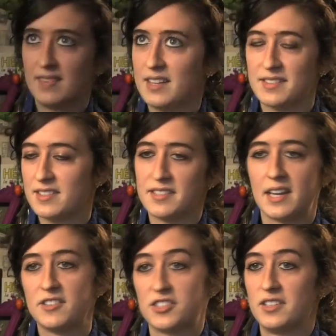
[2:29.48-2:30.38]
It's
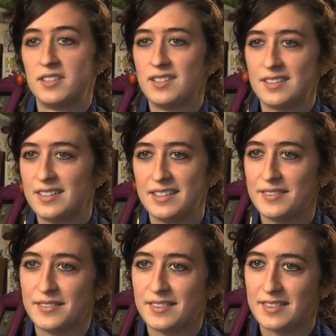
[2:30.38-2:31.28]
essential.
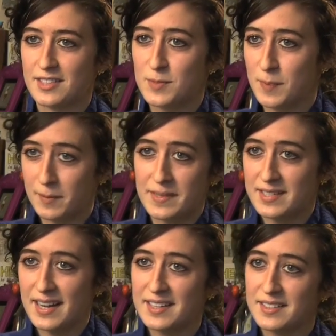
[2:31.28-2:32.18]
The
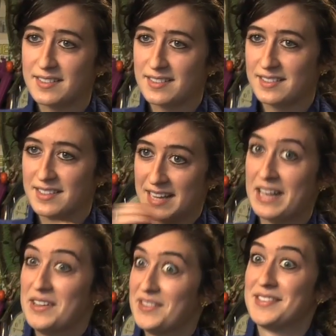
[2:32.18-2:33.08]
spermicide
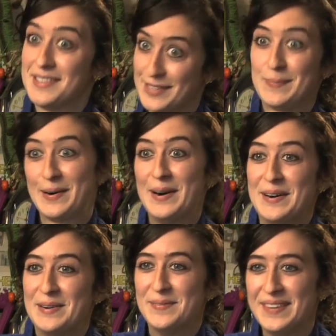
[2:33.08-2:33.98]
kills the
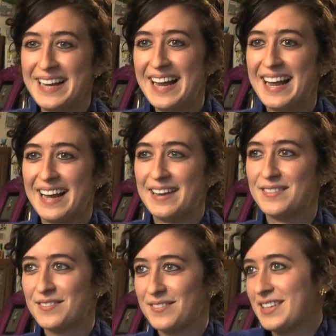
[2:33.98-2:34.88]
sperm,
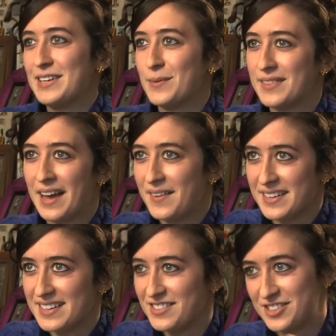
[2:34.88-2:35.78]
and without
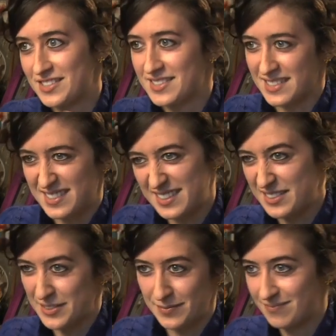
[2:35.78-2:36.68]
it it's just this
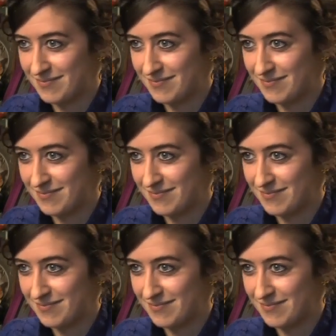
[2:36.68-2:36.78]
little